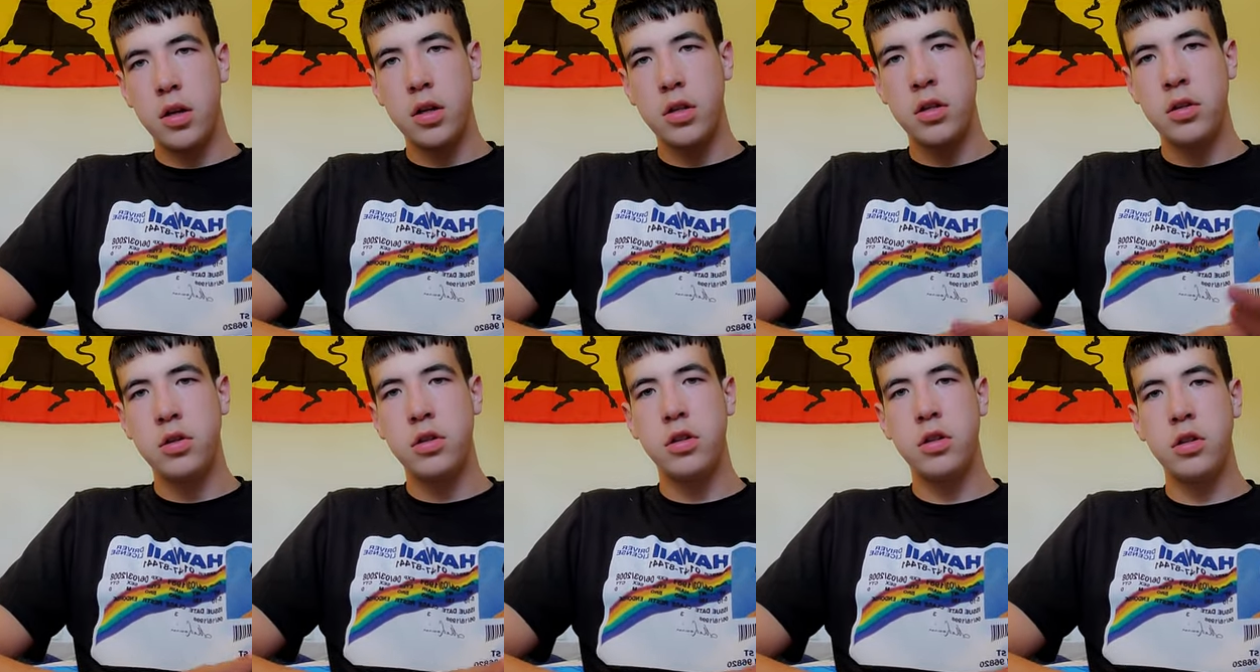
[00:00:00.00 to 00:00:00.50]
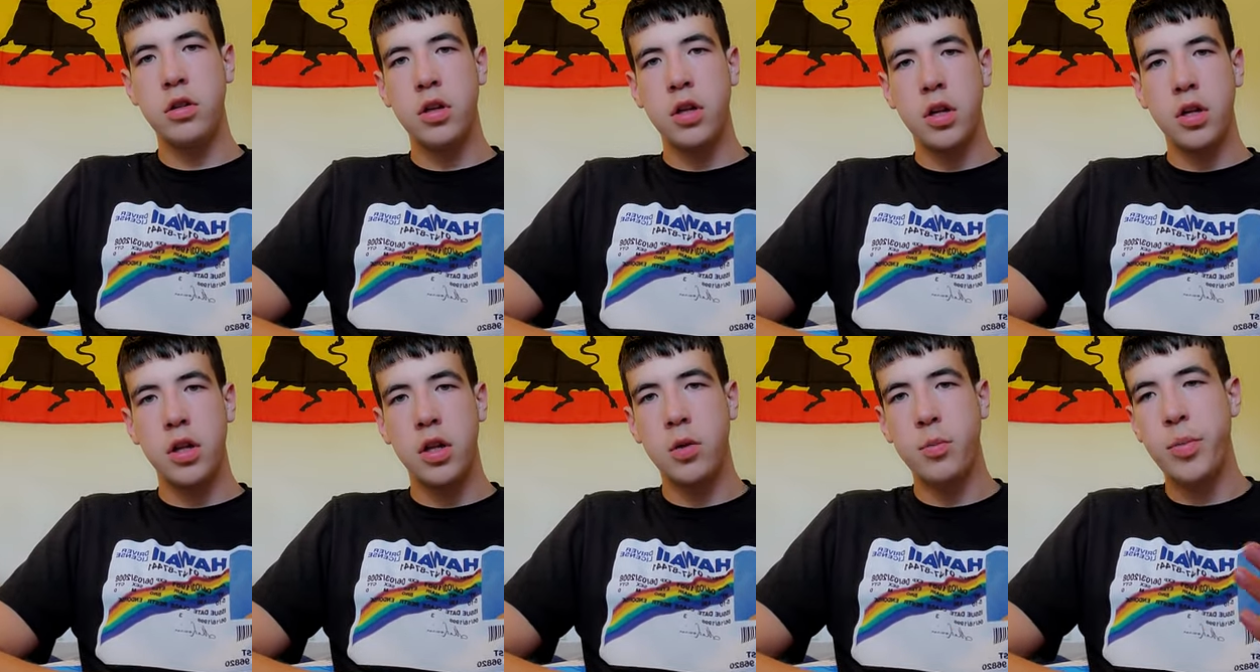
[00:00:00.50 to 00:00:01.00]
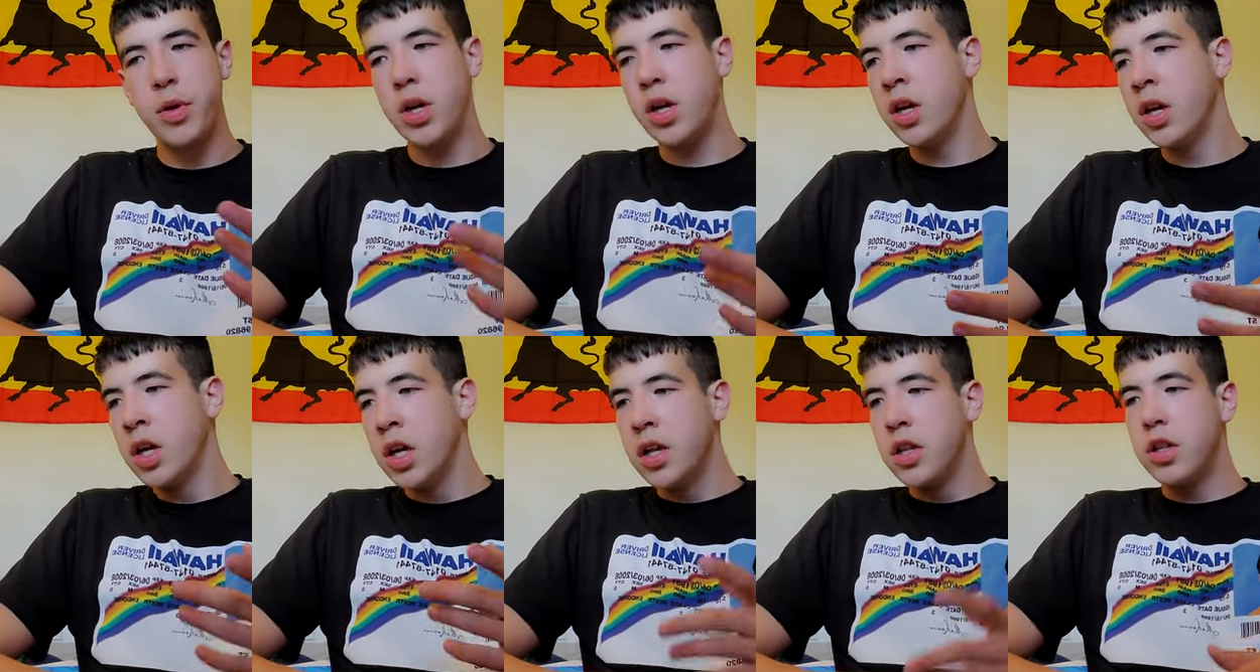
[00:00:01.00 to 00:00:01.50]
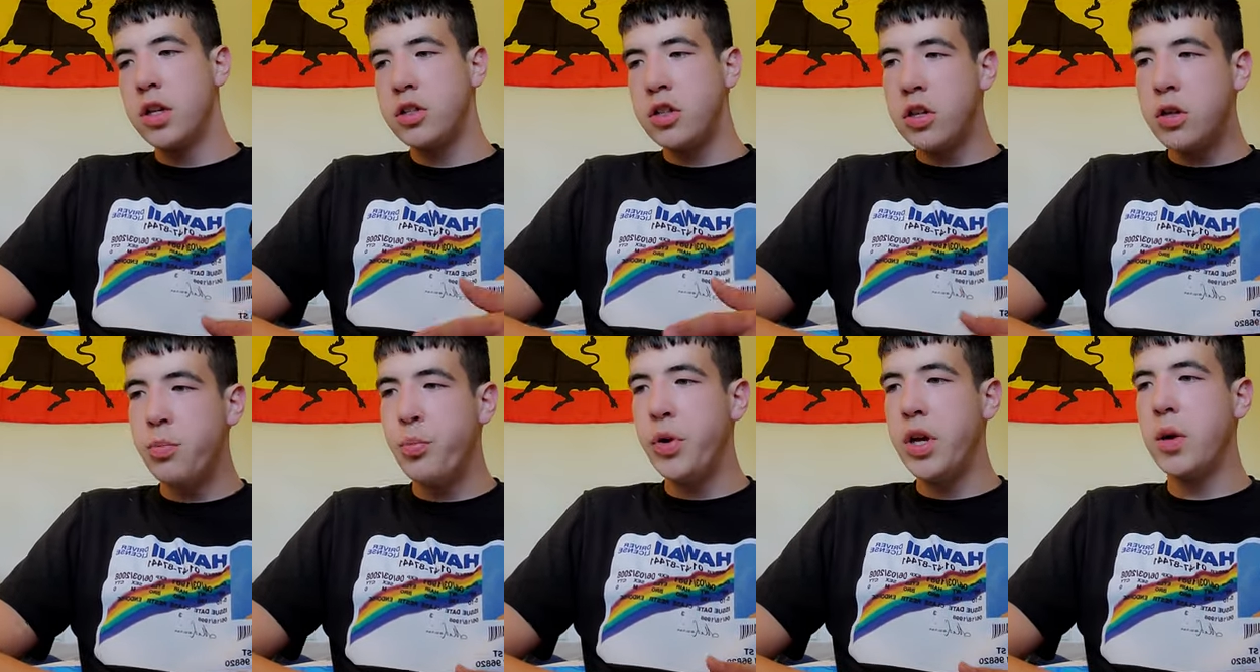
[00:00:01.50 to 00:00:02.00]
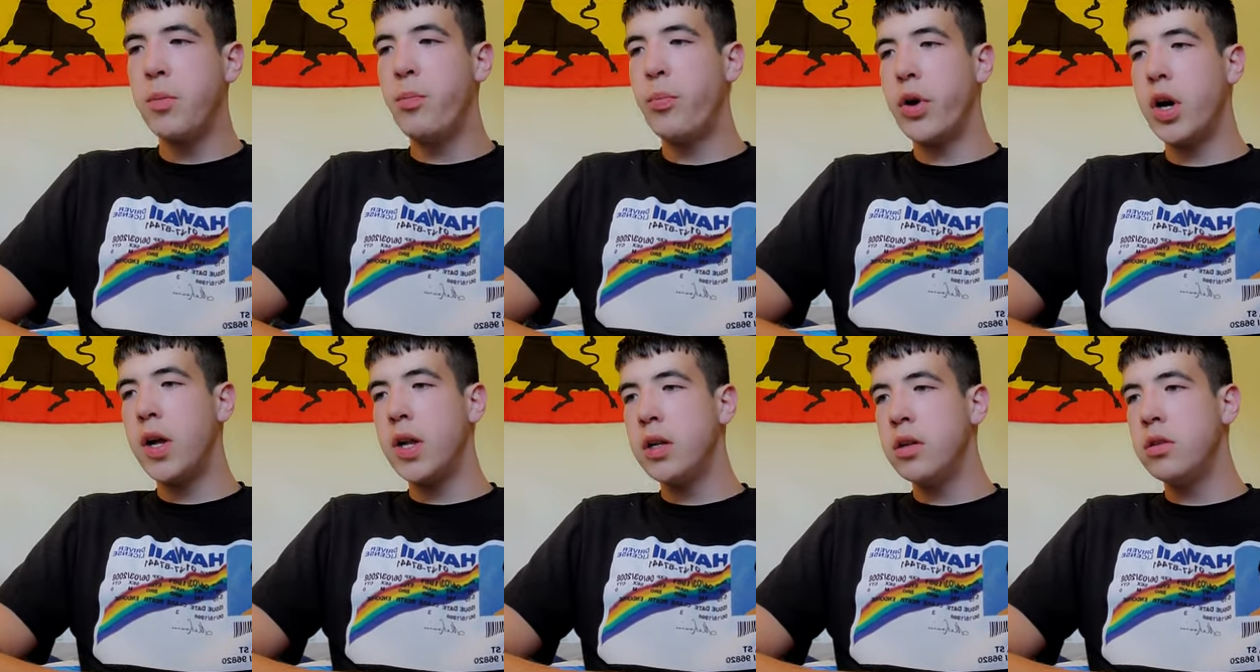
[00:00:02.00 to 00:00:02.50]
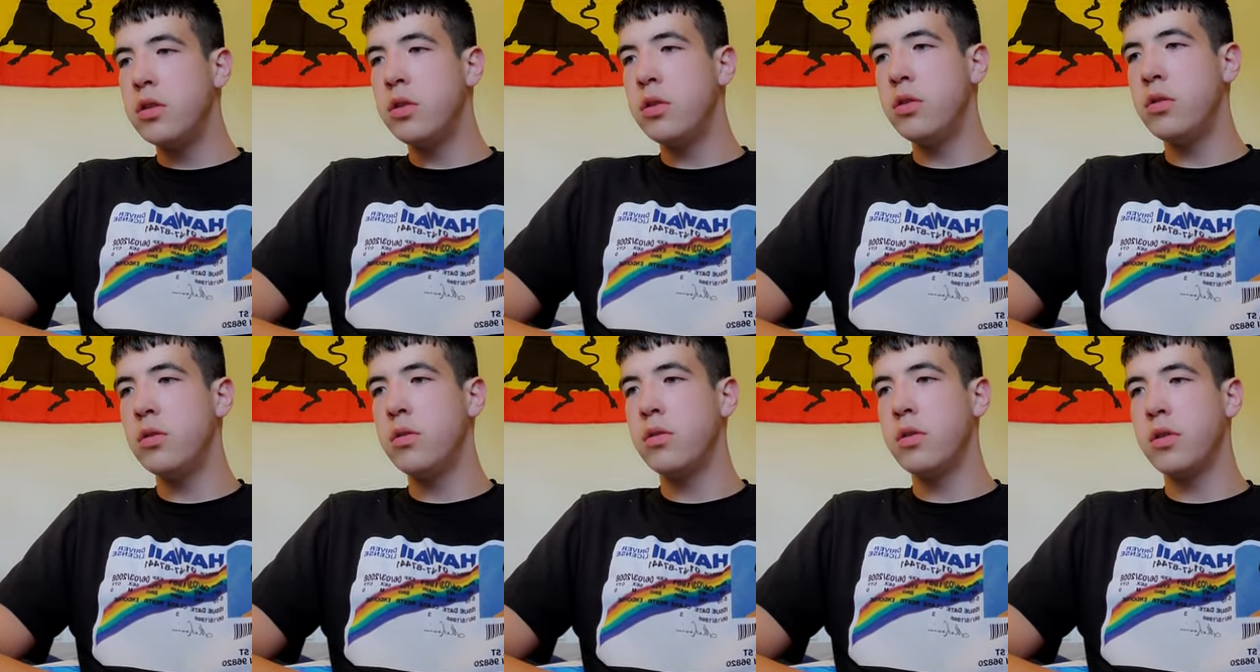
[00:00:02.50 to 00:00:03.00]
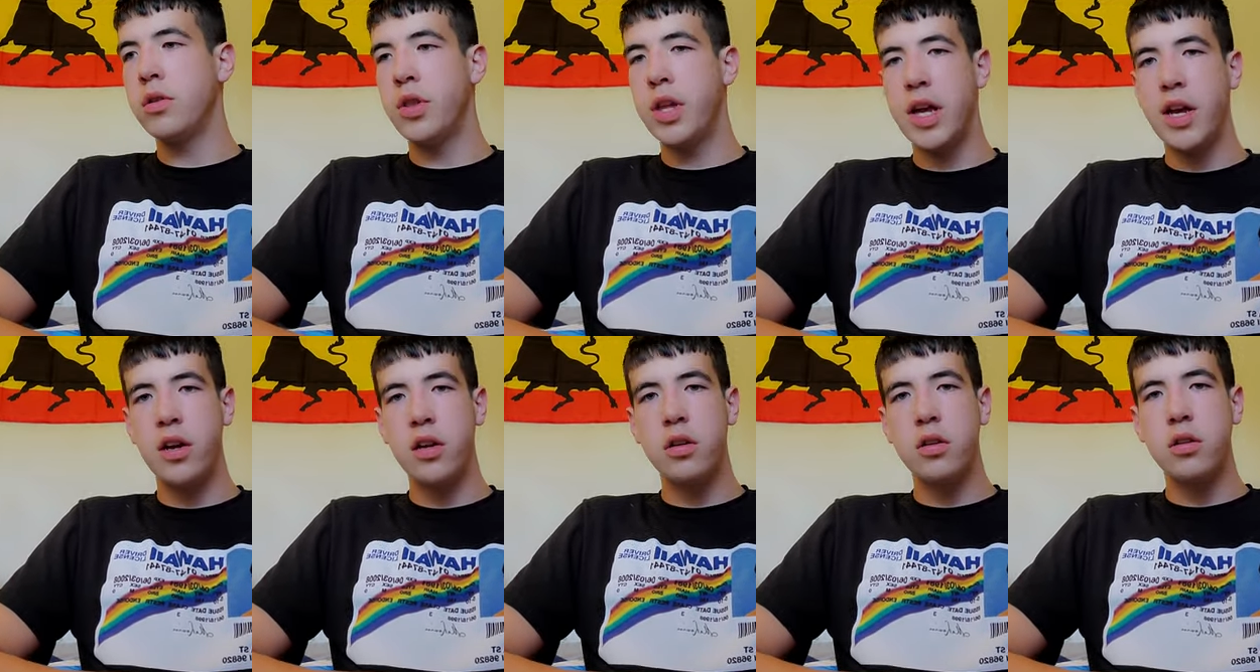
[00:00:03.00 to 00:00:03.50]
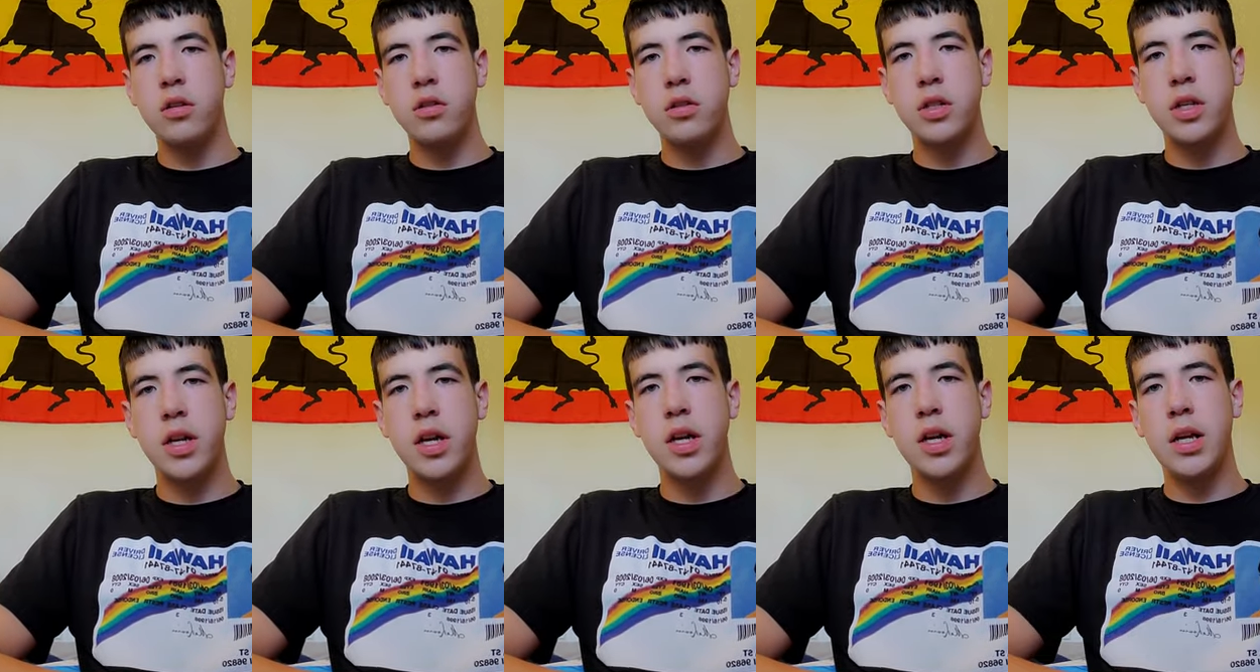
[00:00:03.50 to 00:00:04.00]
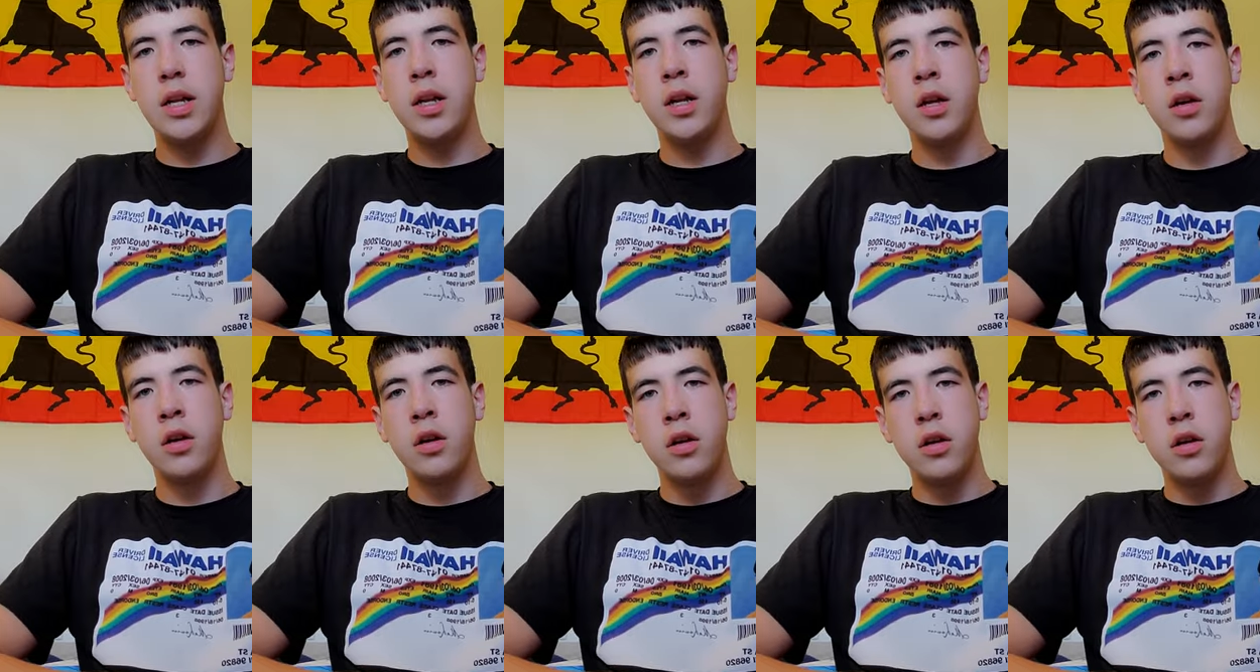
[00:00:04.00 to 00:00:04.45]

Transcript: you should there be there should be a button to there saying